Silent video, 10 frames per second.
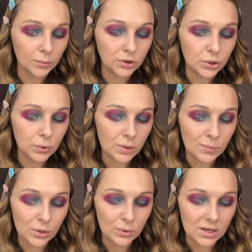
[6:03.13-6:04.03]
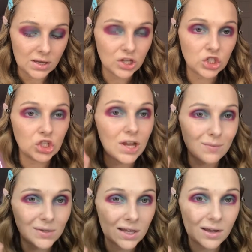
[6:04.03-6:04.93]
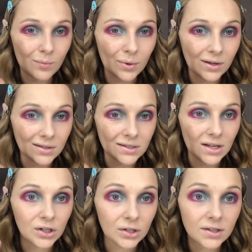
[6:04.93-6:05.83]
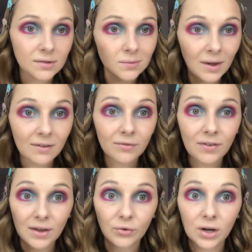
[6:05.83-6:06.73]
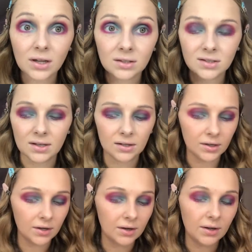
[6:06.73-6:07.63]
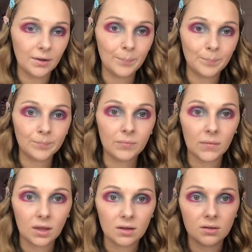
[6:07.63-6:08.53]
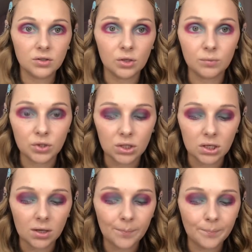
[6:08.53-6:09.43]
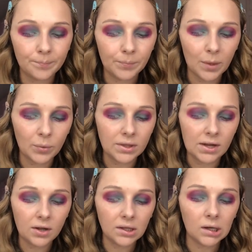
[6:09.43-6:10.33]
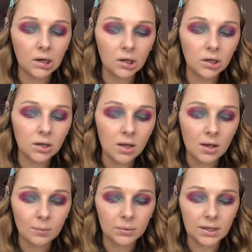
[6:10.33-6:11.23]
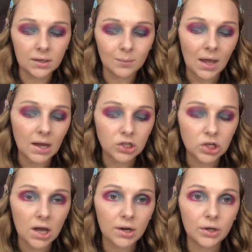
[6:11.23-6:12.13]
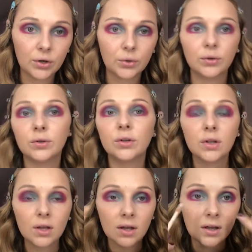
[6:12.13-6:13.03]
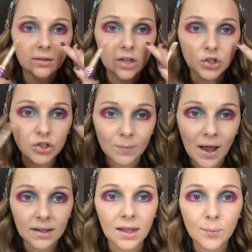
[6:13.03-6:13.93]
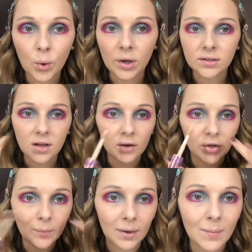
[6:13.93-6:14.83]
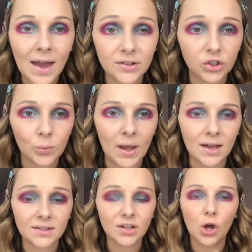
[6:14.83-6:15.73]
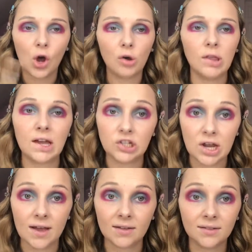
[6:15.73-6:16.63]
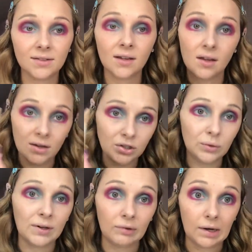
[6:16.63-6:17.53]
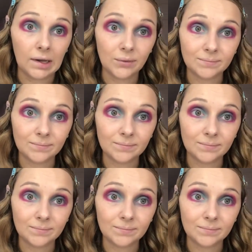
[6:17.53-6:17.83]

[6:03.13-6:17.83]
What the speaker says: Duty Beauty Shape Tape concealer. This is my favorite concealer. So I'm just gonna put that on there, blend up the eyeshadow, touch some highlight points, cover up my bags under my eyes, all that jazz. Doing it right now.